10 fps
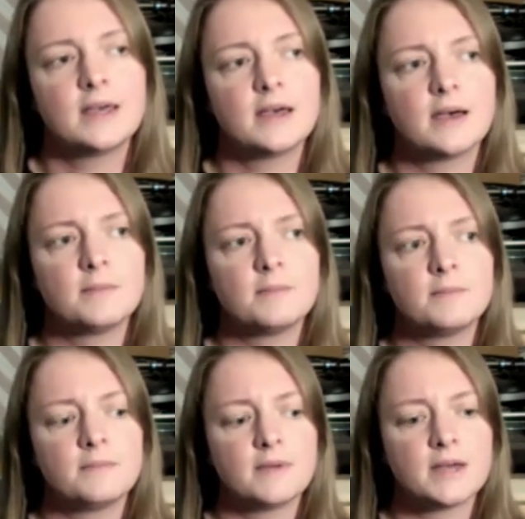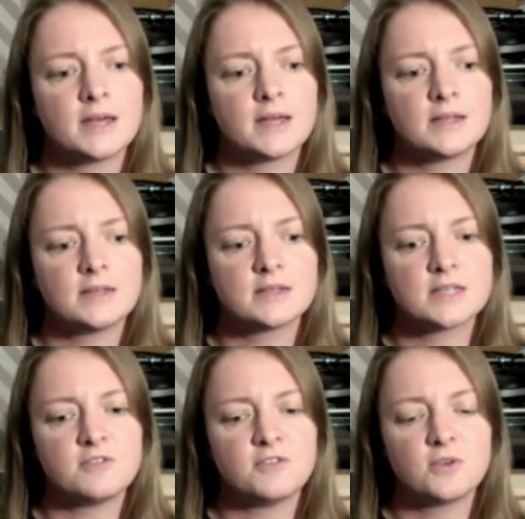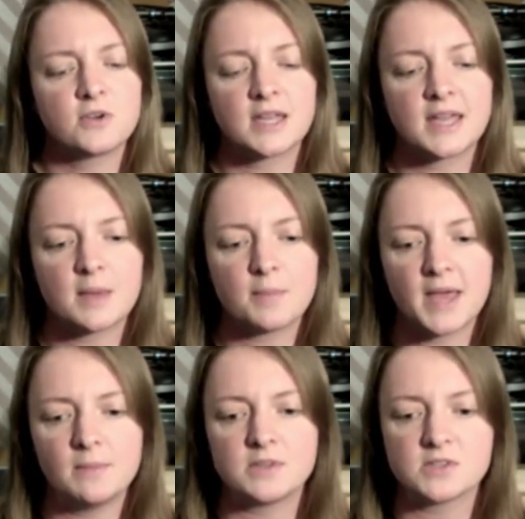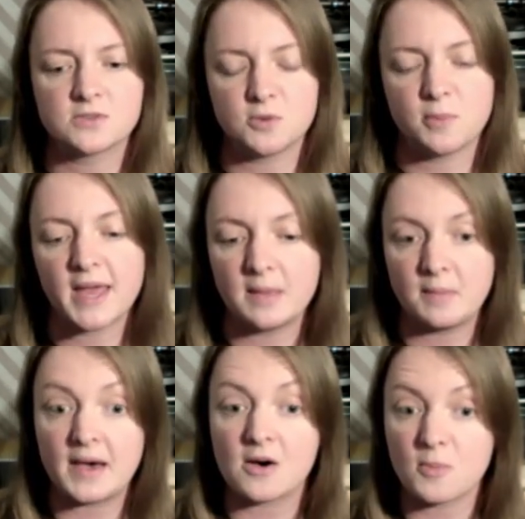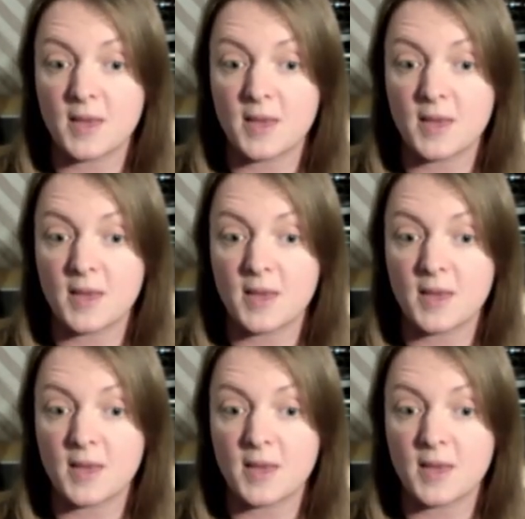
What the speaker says: And if you're going to get payments through PayPal,